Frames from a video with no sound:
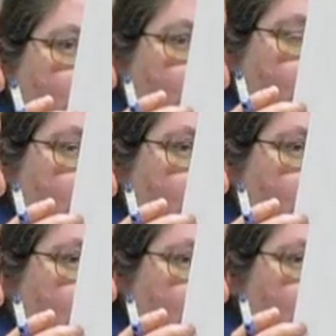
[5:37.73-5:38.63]

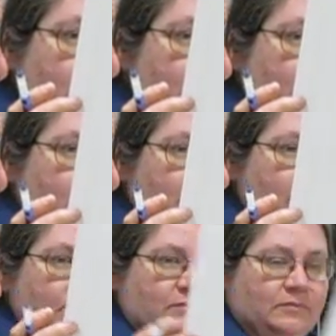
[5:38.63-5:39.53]

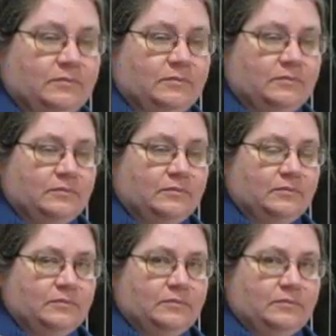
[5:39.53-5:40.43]

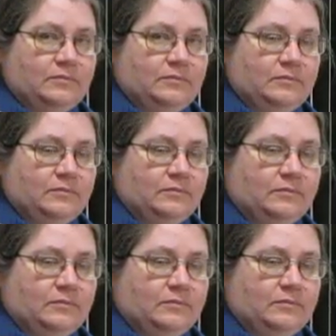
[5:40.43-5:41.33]

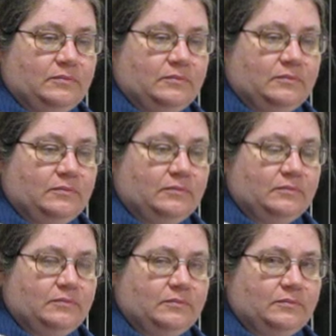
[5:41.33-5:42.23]

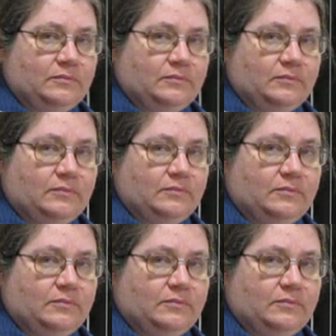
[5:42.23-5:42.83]
(silent)